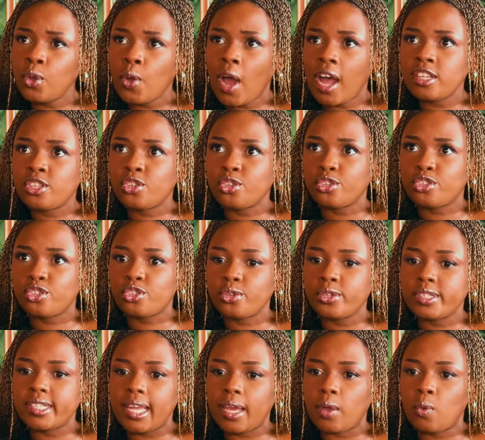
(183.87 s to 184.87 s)
you had to
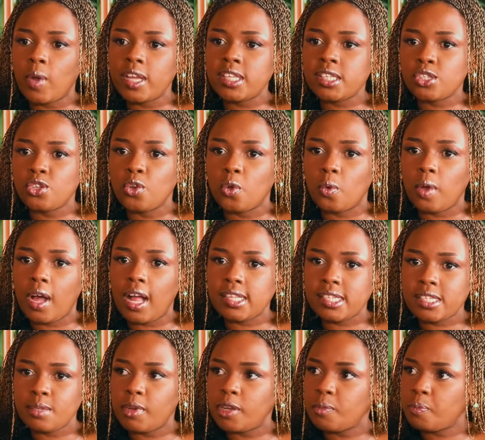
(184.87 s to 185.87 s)
choose, like, what's your
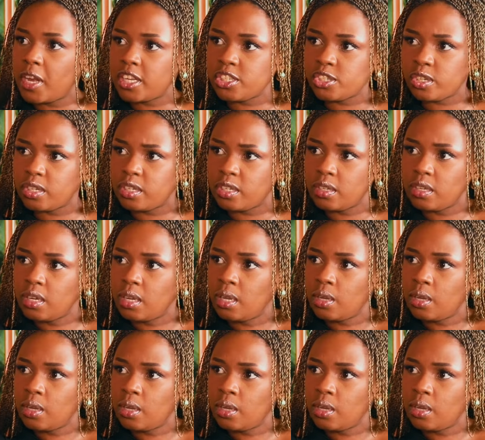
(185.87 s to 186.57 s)
ultimate passion